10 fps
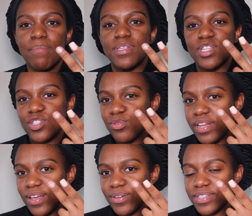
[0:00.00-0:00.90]
I'm missing 2
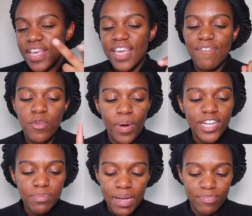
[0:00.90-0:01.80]
nails. If you
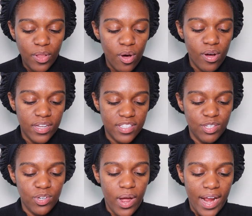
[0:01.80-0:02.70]
watch my vlog,
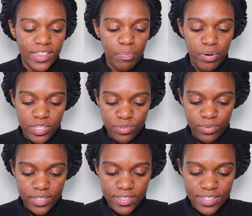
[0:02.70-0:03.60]
then you know I got the
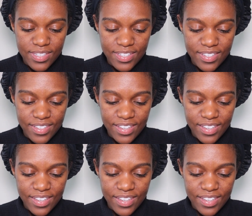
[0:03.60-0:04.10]
press-ons.